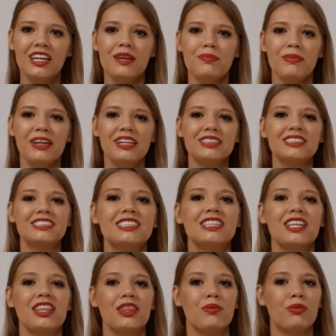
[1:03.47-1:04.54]
means
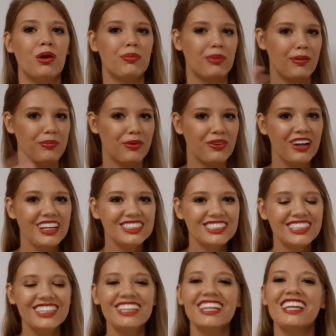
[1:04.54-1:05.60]
the more
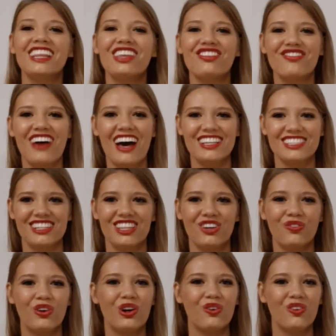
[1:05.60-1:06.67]
preparation, the faster the
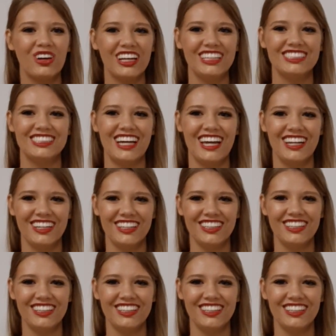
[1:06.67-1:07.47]
work will get done.